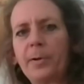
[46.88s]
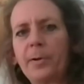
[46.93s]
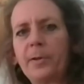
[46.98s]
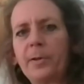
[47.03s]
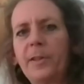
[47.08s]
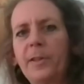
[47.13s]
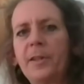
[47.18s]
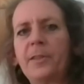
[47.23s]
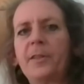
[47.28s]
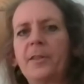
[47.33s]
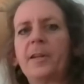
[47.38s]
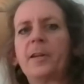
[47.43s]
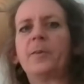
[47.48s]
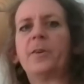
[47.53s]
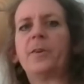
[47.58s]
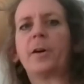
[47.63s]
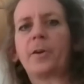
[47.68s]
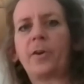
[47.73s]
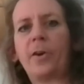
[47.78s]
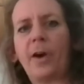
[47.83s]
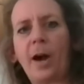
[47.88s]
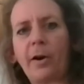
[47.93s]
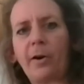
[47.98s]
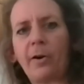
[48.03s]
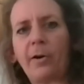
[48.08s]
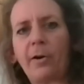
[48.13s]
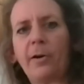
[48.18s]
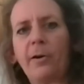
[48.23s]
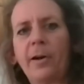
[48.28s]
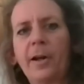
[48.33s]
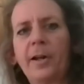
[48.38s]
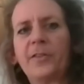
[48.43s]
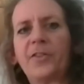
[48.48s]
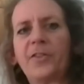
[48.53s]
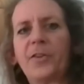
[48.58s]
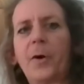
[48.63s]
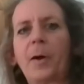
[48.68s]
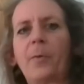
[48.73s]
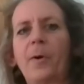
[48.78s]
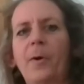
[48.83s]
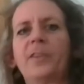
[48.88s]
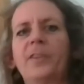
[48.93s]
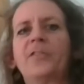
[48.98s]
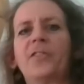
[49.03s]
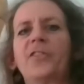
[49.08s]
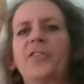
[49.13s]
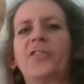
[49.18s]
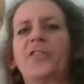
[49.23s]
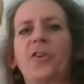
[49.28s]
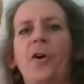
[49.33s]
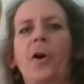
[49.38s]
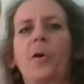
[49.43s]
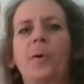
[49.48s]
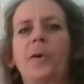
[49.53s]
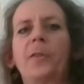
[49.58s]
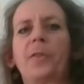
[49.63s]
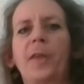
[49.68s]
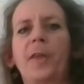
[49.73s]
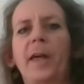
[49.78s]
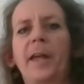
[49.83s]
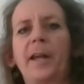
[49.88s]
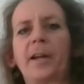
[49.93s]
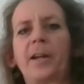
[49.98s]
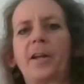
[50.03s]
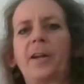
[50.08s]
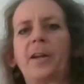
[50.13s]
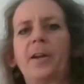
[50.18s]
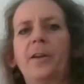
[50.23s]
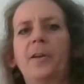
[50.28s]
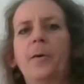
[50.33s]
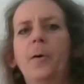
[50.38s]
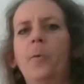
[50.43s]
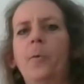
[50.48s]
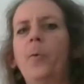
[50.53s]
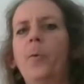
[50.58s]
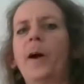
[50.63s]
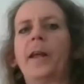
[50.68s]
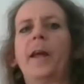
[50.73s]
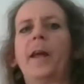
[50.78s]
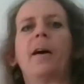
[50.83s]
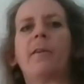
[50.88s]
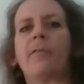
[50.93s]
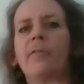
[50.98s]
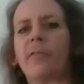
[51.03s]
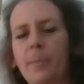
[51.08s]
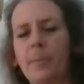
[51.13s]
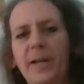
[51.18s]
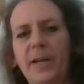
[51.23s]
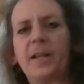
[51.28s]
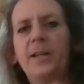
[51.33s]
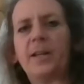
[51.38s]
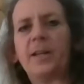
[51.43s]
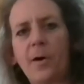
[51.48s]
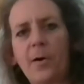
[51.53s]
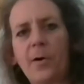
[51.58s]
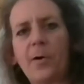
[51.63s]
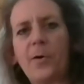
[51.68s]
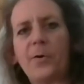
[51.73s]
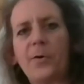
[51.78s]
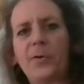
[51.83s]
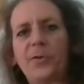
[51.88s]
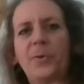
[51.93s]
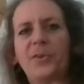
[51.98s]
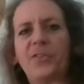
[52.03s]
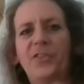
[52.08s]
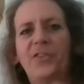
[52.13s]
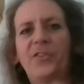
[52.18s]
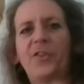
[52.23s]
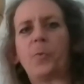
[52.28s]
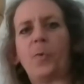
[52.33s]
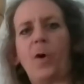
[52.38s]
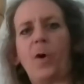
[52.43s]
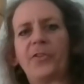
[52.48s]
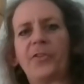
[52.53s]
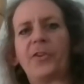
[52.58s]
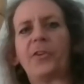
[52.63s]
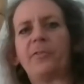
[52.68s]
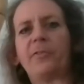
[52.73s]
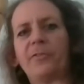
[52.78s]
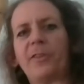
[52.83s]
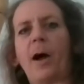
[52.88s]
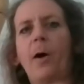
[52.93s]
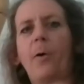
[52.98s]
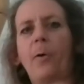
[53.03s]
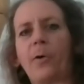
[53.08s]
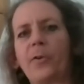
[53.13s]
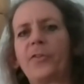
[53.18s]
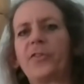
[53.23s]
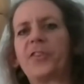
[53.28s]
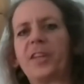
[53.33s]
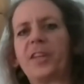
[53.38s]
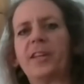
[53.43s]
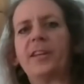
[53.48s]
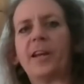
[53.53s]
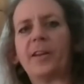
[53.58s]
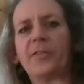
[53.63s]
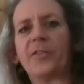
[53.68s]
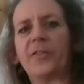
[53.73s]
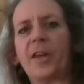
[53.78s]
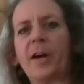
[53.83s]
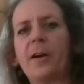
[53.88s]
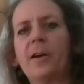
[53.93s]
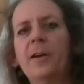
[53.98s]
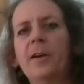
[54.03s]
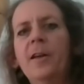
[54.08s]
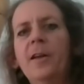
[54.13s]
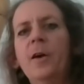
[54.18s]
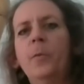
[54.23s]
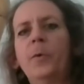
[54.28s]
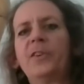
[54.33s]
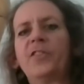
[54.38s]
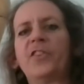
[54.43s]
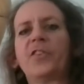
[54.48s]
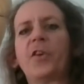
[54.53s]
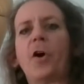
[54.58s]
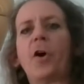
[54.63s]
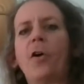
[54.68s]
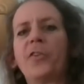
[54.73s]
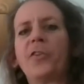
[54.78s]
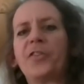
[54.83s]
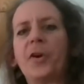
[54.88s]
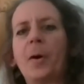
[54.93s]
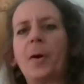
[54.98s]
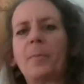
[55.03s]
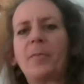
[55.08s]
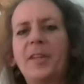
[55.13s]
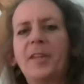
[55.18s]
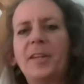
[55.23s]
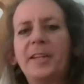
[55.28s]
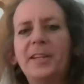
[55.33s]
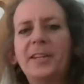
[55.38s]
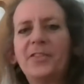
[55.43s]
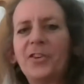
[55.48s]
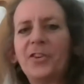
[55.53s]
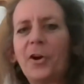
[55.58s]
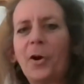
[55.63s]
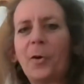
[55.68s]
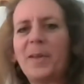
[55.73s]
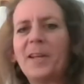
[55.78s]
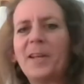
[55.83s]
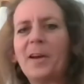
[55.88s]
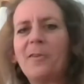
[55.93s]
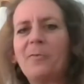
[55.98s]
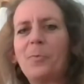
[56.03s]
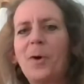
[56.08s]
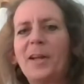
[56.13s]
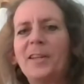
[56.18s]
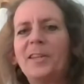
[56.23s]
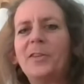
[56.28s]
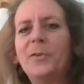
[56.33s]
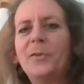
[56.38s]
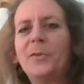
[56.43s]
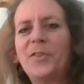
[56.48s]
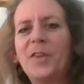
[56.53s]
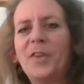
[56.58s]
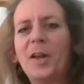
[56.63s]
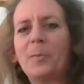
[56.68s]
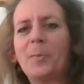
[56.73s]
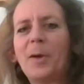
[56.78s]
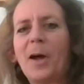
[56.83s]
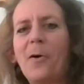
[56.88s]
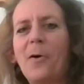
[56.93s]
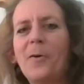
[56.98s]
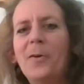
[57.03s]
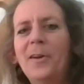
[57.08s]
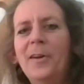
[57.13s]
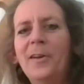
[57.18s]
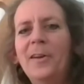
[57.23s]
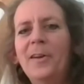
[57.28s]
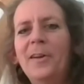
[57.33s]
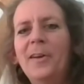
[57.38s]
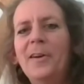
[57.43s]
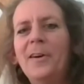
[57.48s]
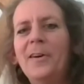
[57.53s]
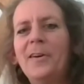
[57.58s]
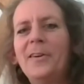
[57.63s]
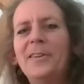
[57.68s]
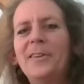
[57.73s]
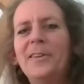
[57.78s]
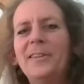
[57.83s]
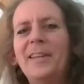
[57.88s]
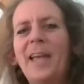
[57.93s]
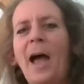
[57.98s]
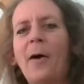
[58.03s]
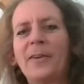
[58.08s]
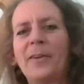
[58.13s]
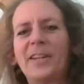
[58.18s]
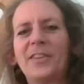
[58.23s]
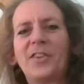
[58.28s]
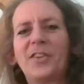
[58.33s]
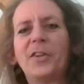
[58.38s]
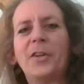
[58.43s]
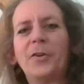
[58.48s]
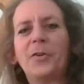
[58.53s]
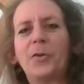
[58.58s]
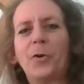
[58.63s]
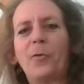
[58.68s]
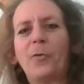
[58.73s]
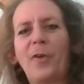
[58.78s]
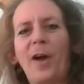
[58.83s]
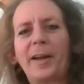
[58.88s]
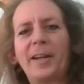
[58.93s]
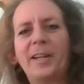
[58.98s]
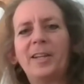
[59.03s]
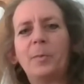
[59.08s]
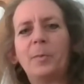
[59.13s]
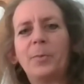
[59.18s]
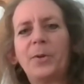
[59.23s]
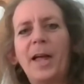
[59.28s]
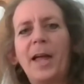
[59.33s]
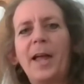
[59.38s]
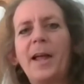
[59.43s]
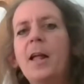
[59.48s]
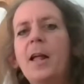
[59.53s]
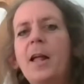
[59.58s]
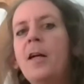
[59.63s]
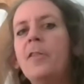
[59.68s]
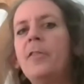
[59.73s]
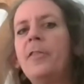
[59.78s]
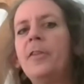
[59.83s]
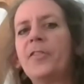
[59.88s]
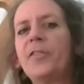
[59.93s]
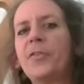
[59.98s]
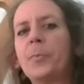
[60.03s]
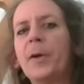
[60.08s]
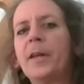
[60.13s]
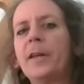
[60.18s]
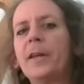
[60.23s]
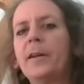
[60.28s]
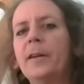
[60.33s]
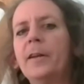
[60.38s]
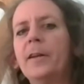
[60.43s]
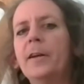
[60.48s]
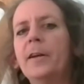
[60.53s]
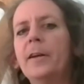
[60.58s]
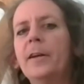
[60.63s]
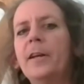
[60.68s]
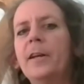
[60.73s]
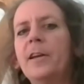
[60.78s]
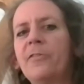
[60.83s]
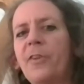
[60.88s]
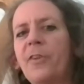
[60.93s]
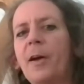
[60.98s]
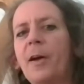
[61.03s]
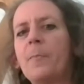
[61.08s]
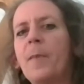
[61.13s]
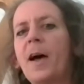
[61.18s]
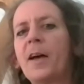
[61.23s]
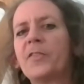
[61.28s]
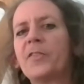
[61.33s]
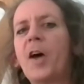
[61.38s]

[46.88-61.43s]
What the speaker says: they think Nutcracker. And so I wanted to start with like what everybody knows, which is the Waltz of the Flowers cadenza, which is also, I'm thinking, Jeremy, of what you said about how it gets a little nerve-wracking to play. This one, if I mess